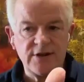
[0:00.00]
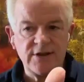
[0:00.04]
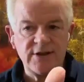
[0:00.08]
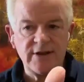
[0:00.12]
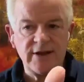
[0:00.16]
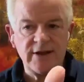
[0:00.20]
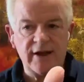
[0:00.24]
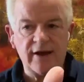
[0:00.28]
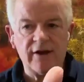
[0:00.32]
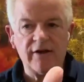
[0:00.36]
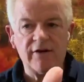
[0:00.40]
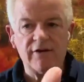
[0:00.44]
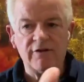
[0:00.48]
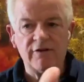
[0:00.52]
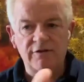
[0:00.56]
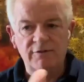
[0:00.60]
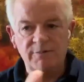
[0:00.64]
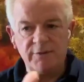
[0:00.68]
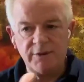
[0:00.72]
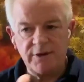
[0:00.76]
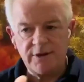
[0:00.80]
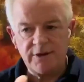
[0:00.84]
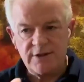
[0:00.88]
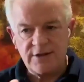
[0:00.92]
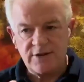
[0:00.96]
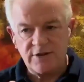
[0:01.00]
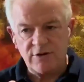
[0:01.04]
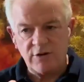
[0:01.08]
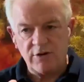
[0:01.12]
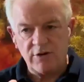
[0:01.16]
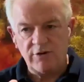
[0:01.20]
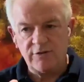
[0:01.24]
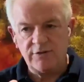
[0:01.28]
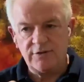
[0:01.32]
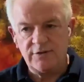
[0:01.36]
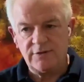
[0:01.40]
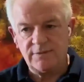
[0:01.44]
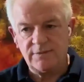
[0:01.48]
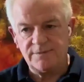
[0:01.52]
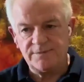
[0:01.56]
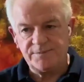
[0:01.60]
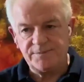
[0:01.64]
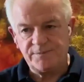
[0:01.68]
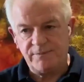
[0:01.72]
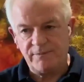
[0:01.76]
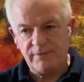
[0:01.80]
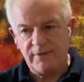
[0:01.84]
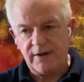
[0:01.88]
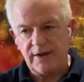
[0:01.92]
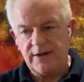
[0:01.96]
a percentage itself, but it's
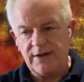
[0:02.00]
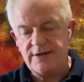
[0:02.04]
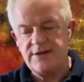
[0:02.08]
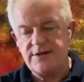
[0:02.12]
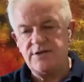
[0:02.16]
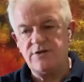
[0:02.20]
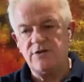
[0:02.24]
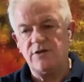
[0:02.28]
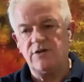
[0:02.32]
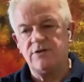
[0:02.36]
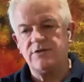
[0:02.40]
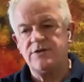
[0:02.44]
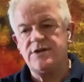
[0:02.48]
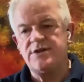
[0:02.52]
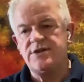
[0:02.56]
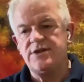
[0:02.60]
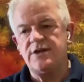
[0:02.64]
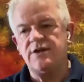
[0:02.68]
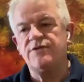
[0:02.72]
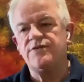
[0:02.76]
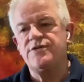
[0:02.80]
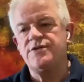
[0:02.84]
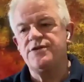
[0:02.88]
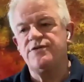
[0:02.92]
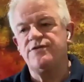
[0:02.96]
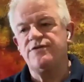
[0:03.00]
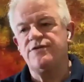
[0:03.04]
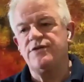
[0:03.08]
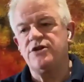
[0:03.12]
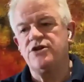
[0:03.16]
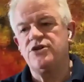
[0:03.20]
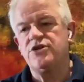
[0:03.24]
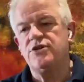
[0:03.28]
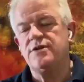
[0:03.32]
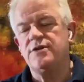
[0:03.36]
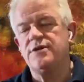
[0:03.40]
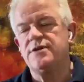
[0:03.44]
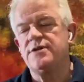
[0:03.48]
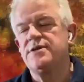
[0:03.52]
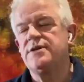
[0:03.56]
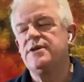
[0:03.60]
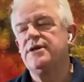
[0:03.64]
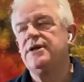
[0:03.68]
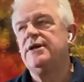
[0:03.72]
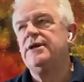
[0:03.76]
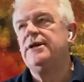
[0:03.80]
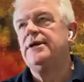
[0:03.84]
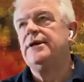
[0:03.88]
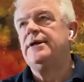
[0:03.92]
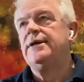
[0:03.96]
not self-sufficient.
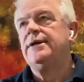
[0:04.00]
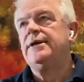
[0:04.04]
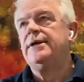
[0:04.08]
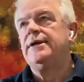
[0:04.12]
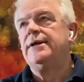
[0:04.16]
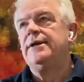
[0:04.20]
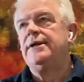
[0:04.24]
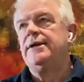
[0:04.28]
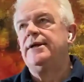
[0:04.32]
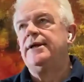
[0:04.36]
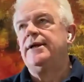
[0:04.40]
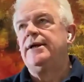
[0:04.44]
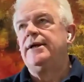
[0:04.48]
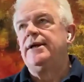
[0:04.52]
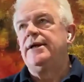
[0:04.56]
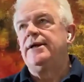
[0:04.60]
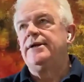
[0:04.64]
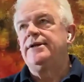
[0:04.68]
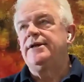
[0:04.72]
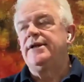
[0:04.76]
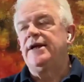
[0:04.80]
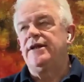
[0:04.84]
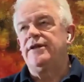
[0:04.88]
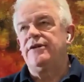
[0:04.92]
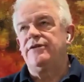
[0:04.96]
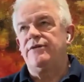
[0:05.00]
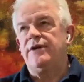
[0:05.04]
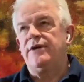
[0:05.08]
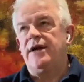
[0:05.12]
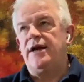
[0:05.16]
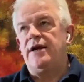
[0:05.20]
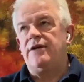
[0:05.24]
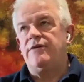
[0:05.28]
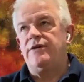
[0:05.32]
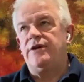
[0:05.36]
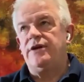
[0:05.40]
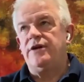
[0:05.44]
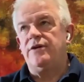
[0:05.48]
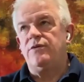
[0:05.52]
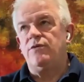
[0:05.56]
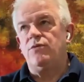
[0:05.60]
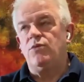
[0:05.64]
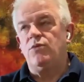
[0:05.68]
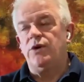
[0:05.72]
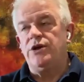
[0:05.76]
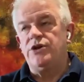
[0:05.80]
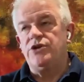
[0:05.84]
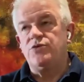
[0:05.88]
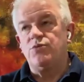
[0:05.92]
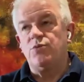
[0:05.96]
The other area
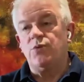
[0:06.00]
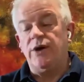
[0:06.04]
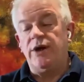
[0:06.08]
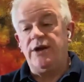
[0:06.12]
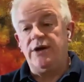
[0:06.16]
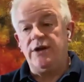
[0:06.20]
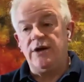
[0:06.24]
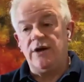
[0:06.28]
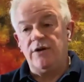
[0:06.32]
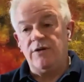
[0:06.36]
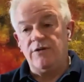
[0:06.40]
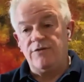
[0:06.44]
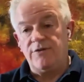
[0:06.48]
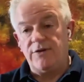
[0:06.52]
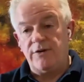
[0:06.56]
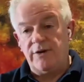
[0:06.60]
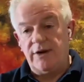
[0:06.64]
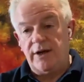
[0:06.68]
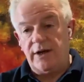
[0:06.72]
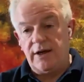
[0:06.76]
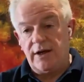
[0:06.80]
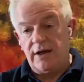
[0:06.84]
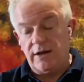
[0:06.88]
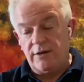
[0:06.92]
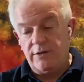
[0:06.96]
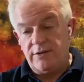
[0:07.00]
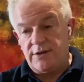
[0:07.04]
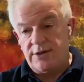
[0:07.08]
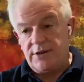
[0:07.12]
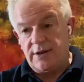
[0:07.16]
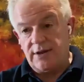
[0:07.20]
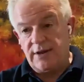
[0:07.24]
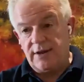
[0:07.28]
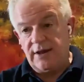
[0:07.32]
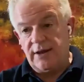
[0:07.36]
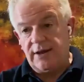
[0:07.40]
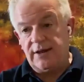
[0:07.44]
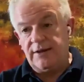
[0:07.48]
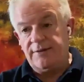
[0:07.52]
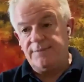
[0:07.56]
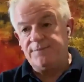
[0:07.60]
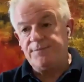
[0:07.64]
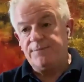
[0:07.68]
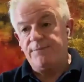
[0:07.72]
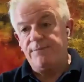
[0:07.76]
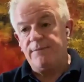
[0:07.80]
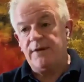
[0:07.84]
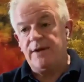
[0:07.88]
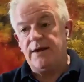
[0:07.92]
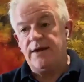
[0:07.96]
which we know very closely
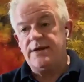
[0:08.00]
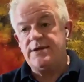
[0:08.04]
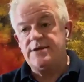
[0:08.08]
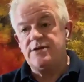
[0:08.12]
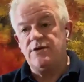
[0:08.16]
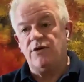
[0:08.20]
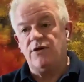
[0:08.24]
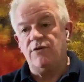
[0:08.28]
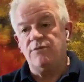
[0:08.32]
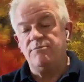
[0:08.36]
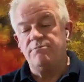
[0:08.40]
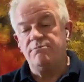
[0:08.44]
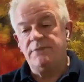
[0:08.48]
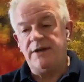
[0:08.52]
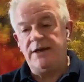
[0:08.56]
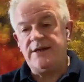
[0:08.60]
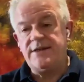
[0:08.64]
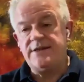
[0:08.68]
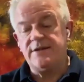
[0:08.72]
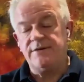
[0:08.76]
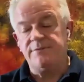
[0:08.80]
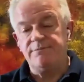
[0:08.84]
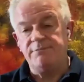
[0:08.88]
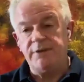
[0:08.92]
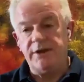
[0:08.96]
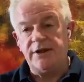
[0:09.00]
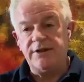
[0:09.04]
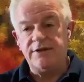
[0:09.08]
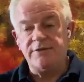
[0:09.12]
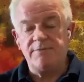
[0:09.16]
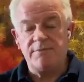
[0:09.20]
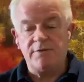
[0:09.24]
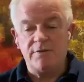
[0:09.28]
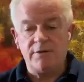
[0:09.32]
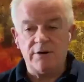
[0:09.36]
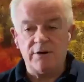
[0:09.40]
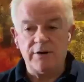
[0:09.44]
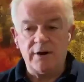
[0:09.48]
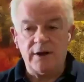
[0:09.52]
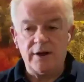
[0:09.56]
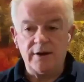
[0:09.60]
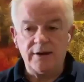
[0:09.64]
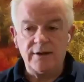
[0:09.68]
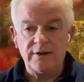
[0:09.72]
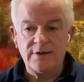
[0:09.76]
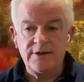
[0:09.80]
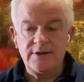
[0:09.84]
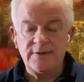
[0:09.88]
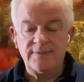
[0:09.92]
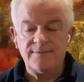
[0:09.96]
is on meat and meat
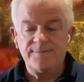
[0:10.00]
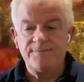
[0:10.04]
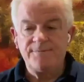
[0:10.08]
products.